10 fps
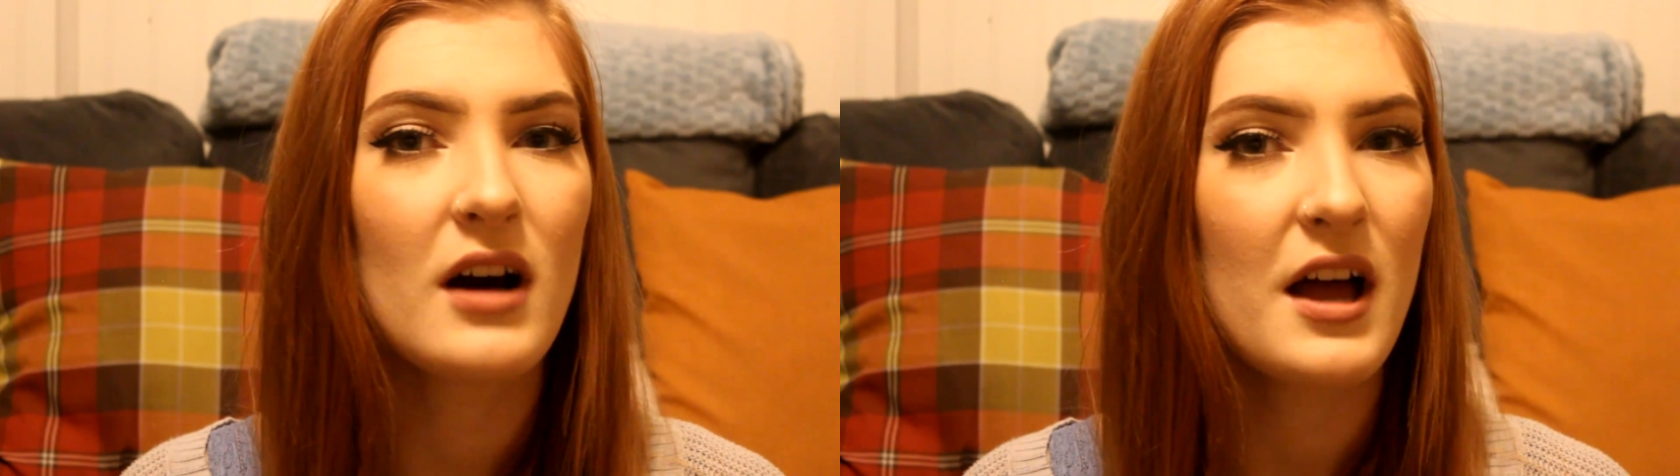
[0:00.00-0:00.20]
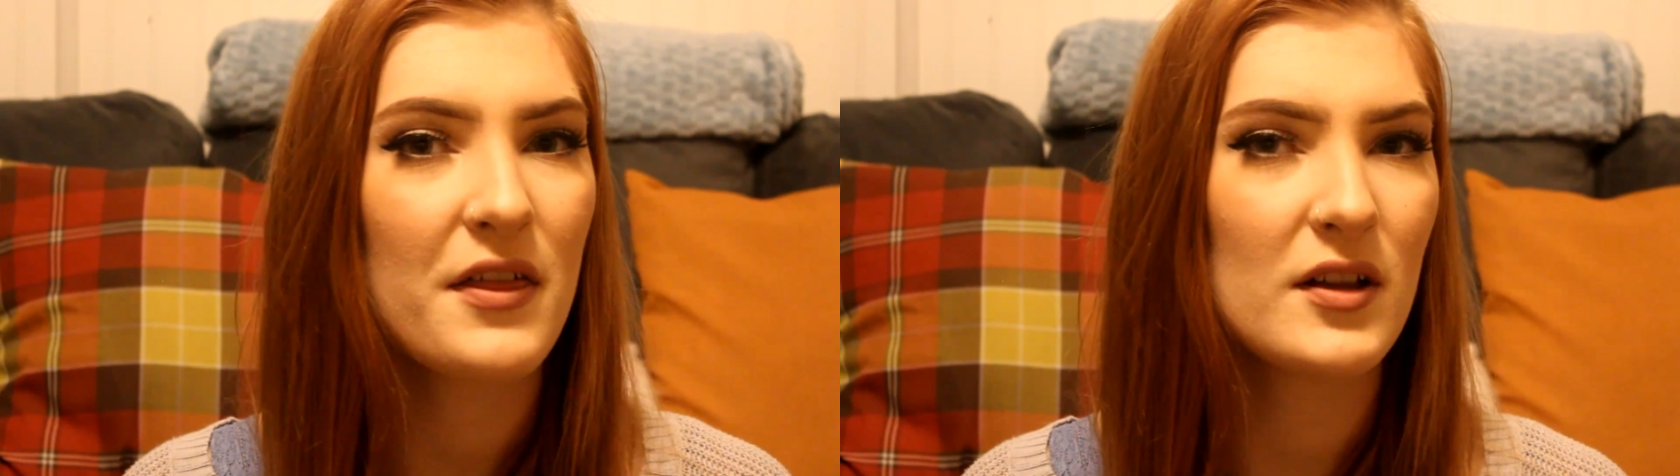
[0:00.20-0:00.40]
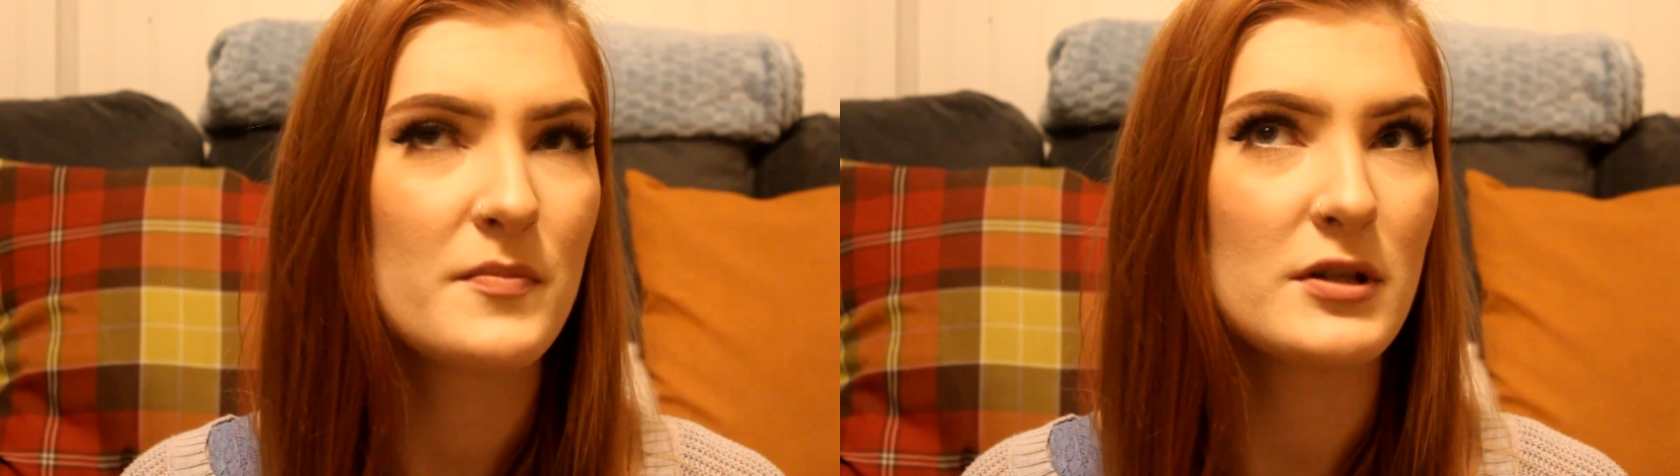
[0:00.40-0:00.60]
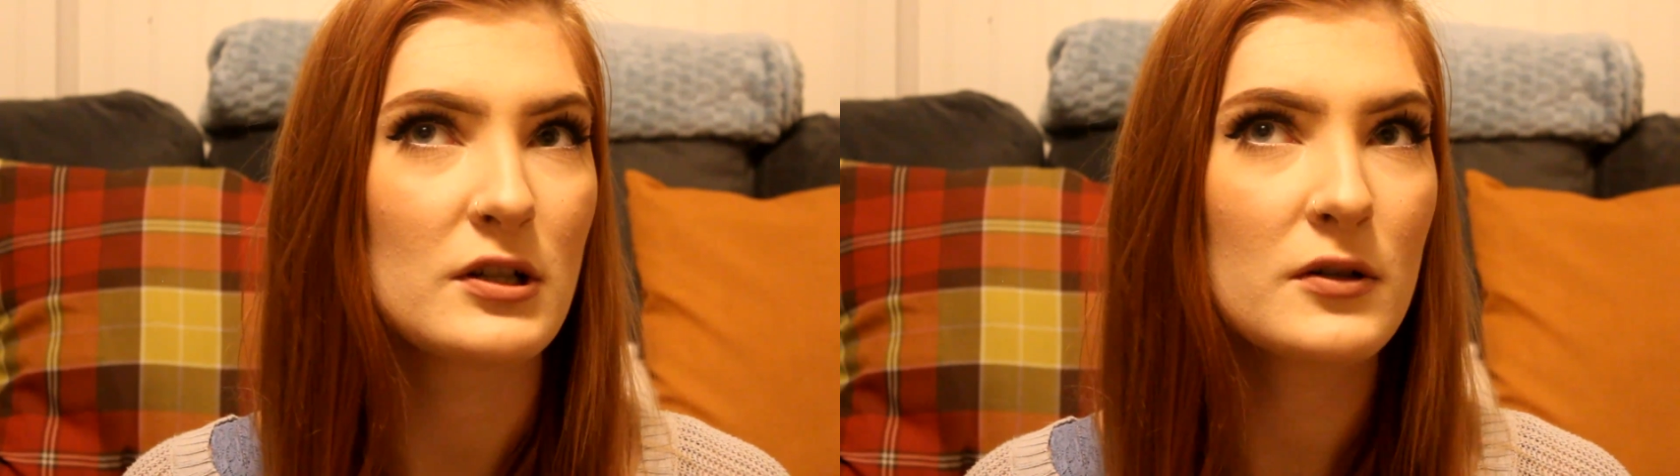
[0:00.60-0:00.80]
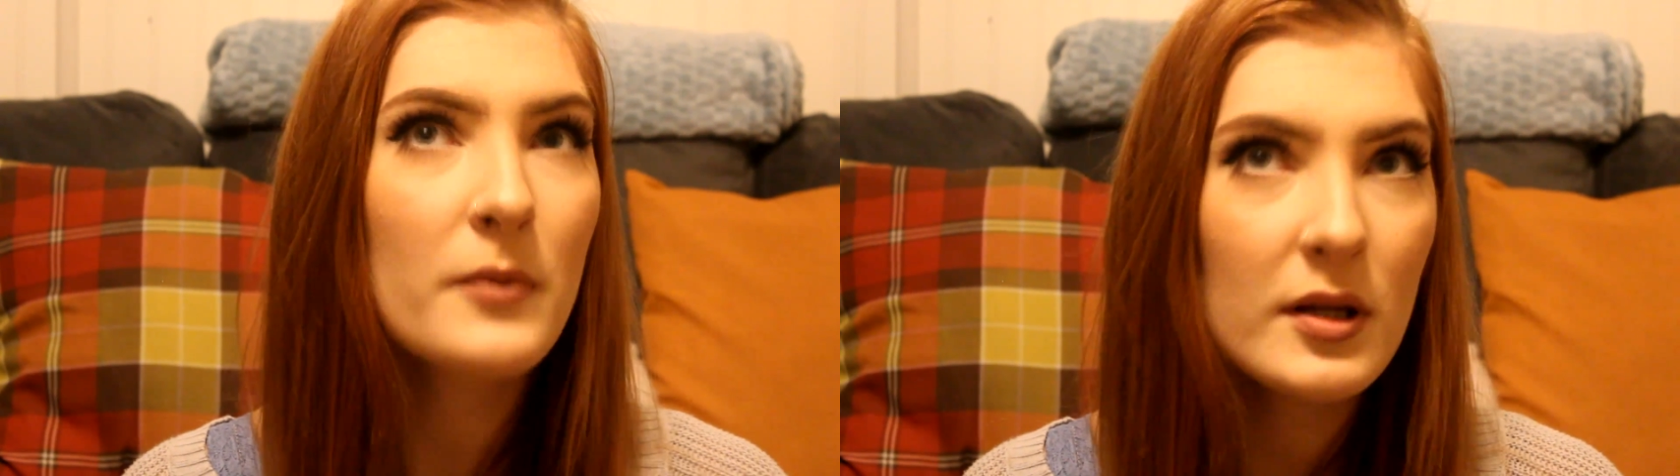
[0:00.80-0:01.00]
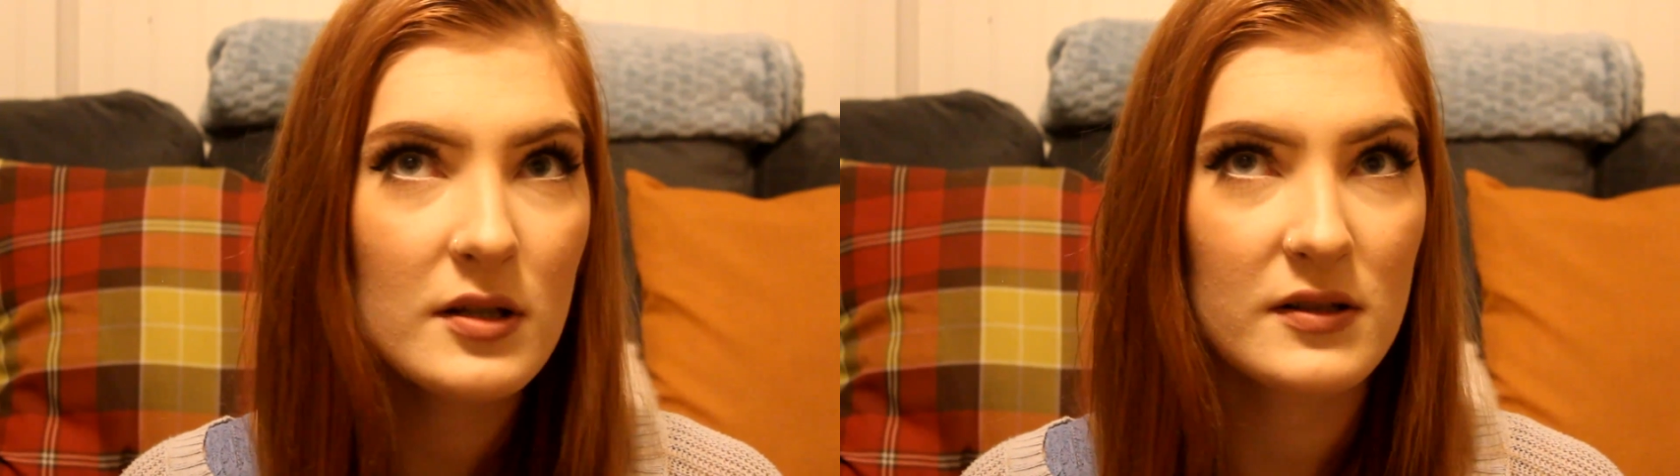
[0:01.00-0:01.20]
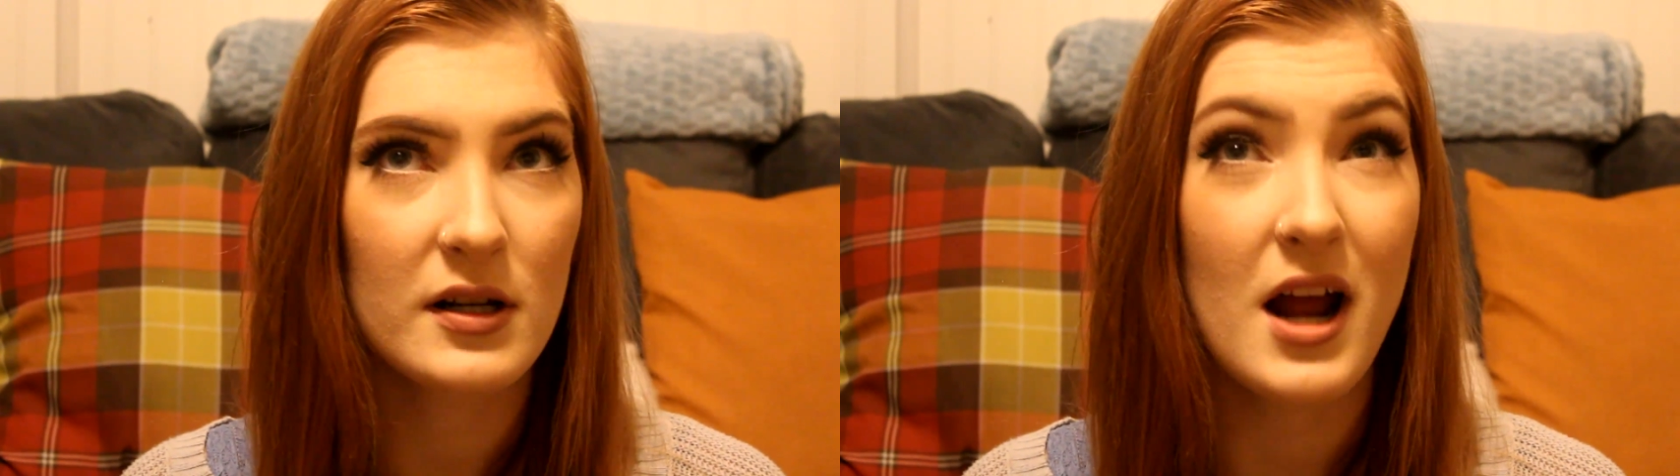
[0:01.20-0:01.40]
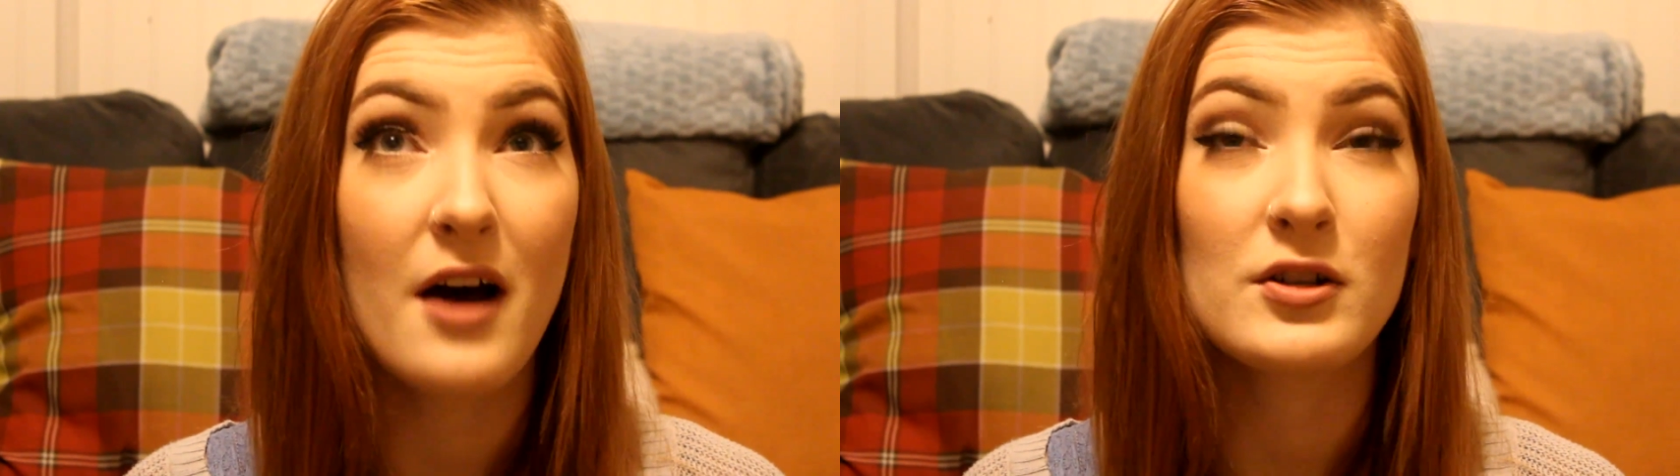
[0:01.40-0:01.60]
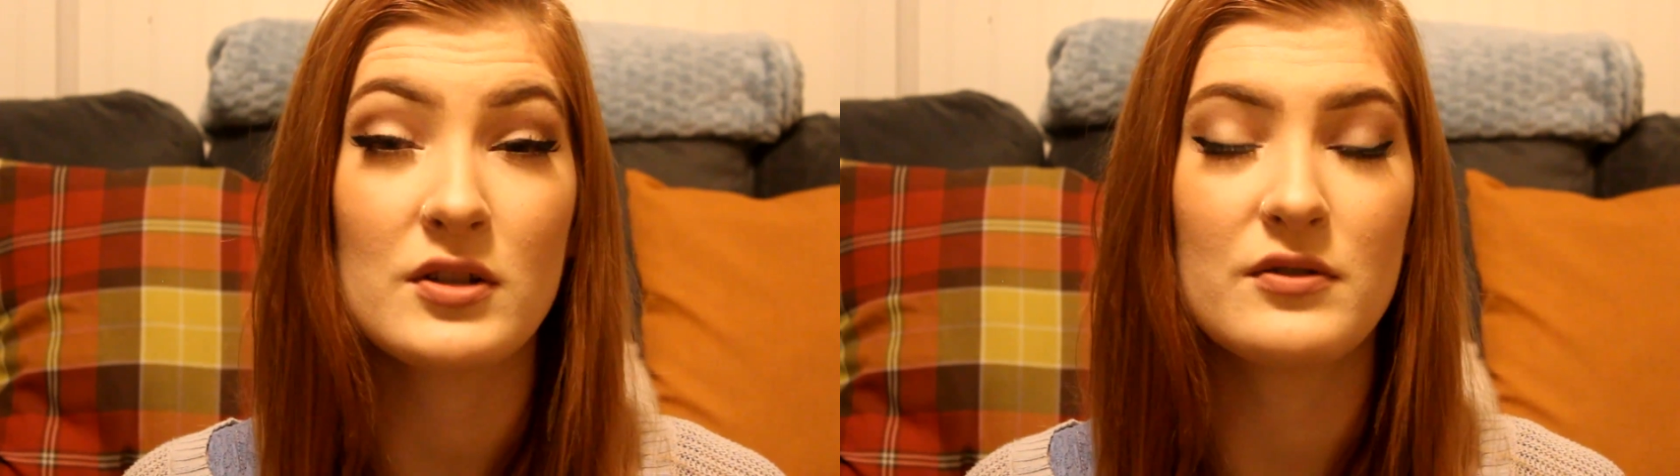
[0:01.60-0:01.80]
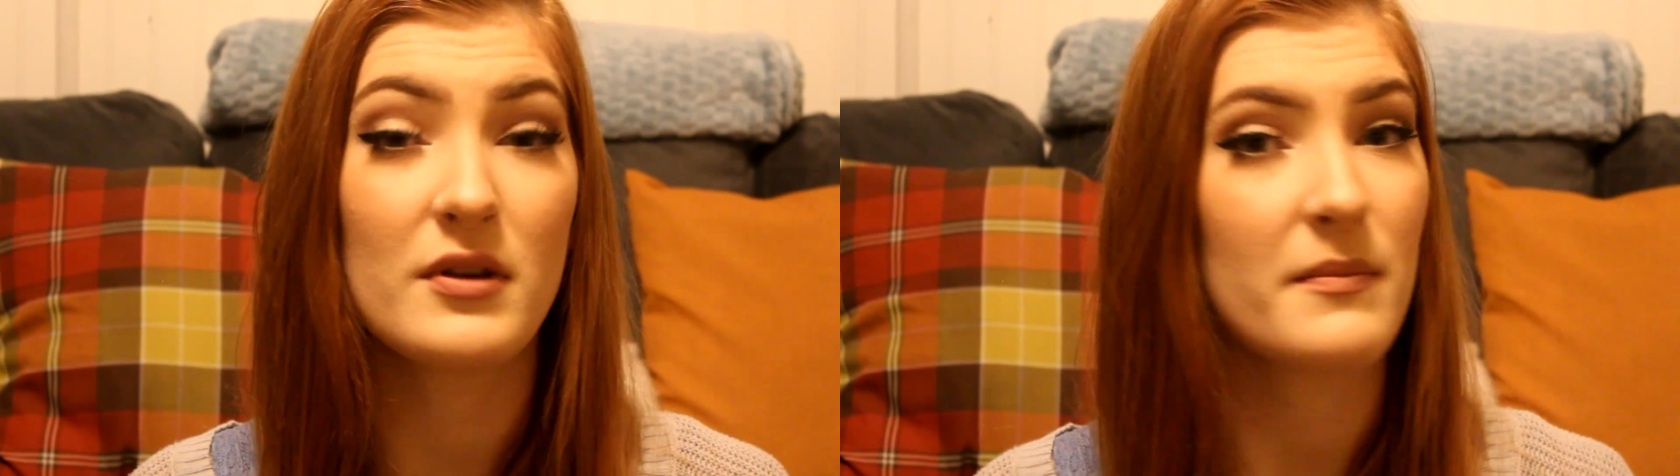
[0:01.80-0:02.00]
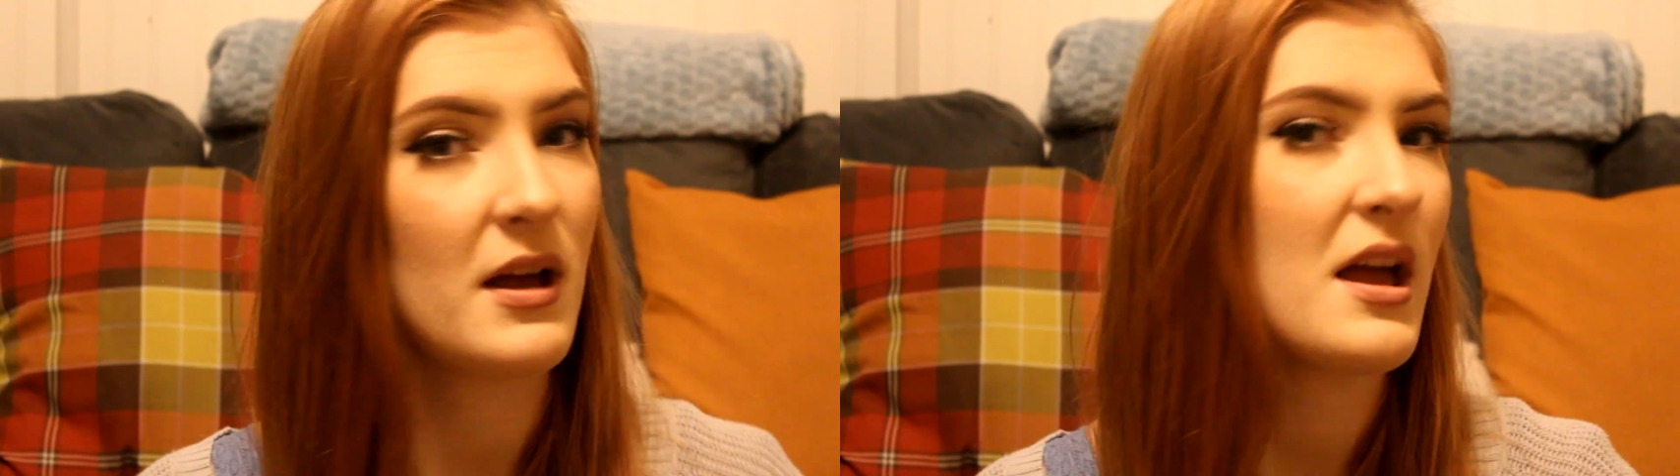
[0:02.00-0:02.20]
I thought it'd be a good way to start out just doing my